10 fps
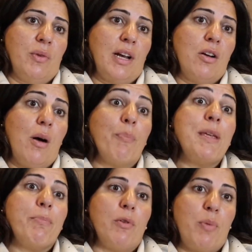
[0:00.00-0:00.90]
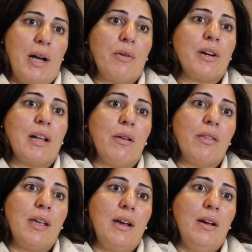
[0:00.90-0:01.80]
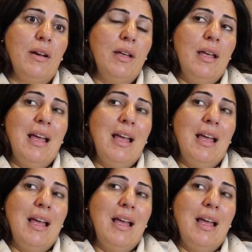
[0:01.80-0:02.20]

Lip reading: what I call people-powered healthcare.